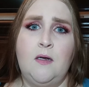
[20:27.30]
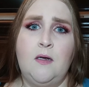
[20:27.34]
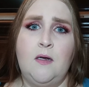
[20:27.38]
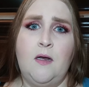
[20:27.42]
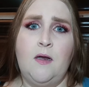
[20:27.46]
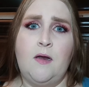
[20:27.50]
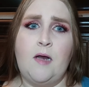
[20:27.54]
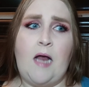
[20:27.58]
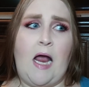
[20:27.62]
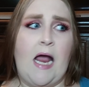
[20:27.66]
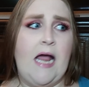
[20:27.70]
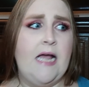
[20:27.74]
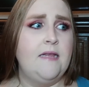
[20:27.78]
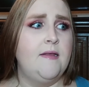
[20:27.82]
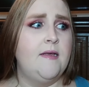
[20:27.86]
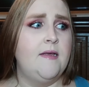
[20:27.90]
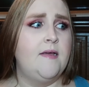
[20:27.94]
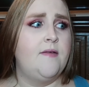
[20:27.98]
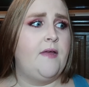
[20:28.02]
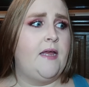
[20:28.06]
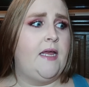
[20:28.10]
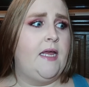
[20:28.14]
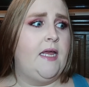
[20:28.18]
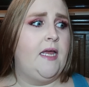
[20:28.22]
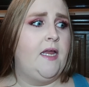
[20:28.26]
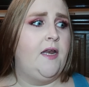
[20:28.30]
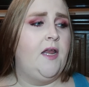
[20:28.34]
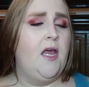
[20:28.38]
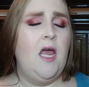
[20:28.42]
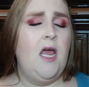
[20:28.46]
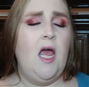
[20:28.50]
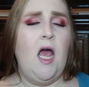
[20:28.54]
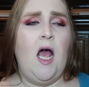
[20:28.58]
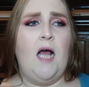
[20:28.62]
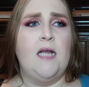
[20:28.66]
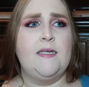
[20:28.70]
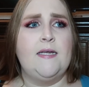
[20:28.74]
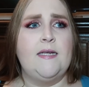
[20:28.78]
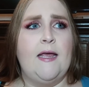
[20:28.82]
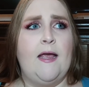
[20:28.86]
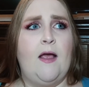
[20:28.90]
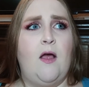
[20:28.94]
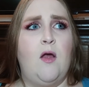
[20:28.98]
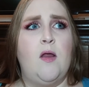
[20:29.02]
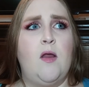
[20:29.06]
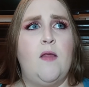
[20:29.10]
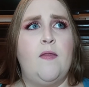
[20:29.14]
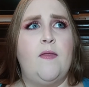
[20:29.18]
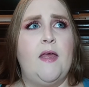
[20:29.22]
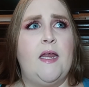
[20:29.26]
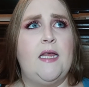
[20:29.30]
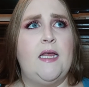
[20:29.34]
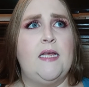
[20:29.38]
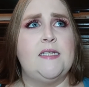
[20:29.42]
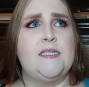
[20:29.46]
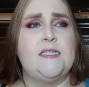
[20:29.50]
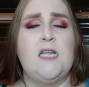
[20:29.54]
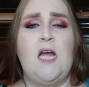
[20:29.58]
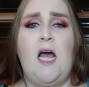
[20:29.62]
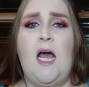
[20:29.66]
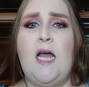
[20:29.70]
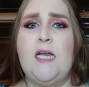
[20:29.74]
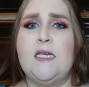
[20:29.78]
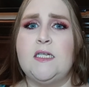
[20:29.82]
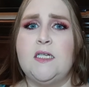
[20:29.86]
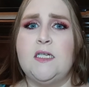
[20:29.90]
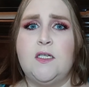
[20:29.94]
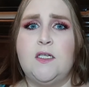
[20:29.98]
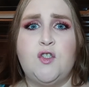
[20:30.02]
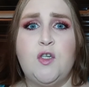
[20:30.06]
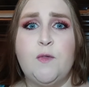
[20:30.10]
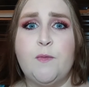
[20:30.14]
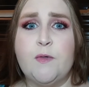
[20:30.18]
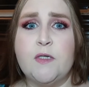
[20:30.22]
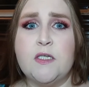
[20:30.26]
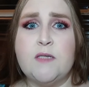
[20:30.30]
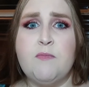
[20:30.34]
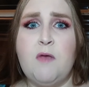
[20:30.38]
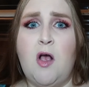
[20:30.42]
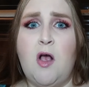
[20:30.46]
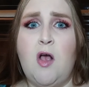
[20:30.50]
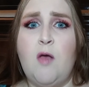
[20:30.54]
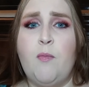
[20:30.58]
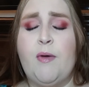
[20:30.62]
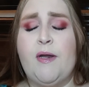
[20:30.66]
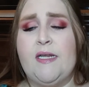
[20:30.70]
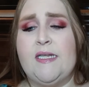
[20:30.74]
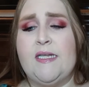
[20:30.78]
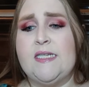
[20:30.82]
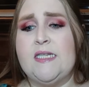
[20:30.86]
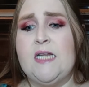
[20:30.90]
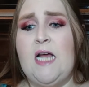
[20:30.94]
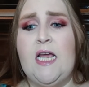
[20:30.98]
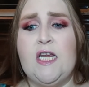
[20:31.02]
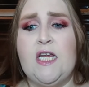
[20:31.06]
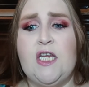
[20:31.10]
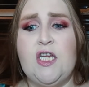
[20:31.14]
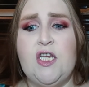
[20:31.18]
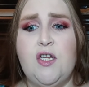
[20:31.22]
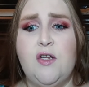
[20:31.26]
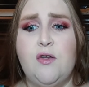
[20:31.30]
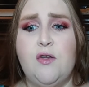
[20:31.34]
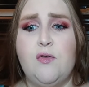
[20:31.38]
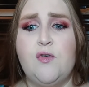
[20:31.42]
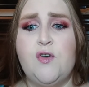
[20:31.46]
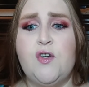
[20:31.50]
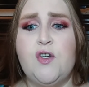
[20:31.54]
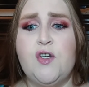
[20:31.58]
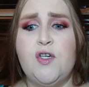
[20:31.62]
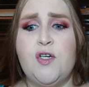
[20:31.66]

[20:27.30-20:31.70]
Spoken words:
I live in a town that is not super small, but it's not huge.